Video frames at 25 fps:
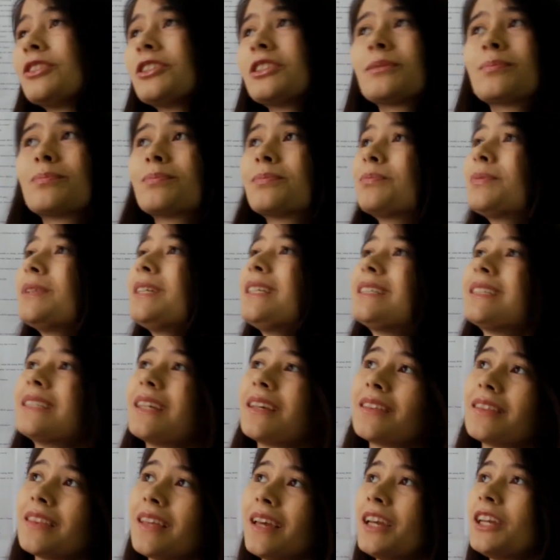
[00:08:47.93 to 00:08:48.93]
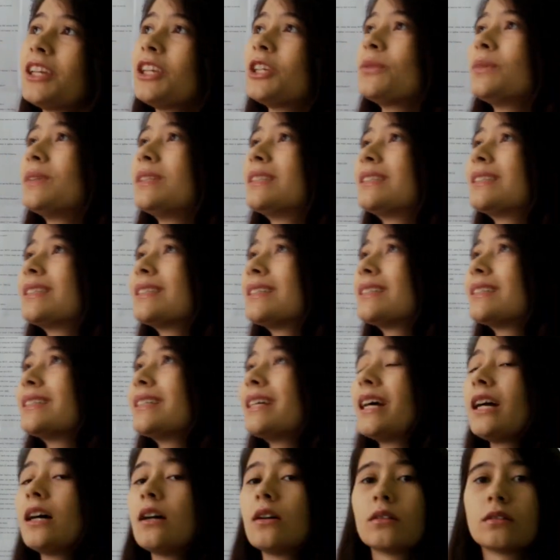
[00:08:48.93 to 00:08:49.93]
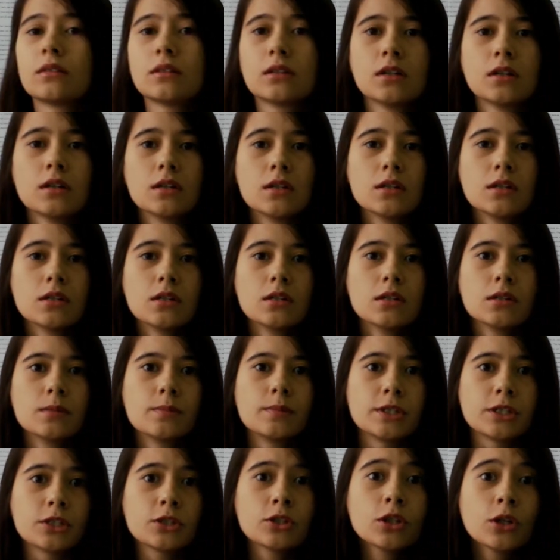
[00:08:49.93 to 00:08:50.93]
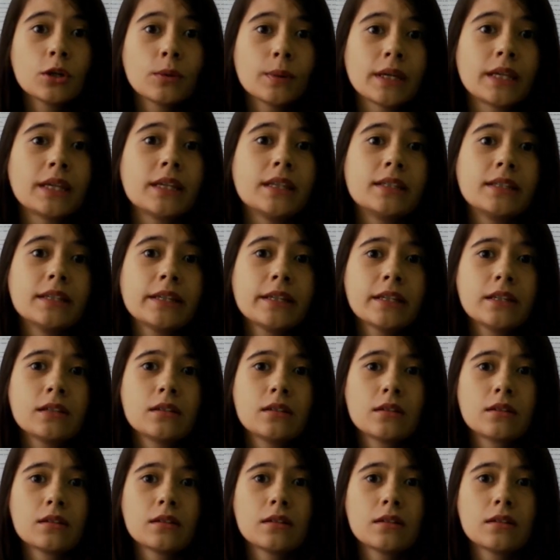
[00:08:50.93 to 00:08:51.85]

Just please say thank you and sit down. But you know what he did?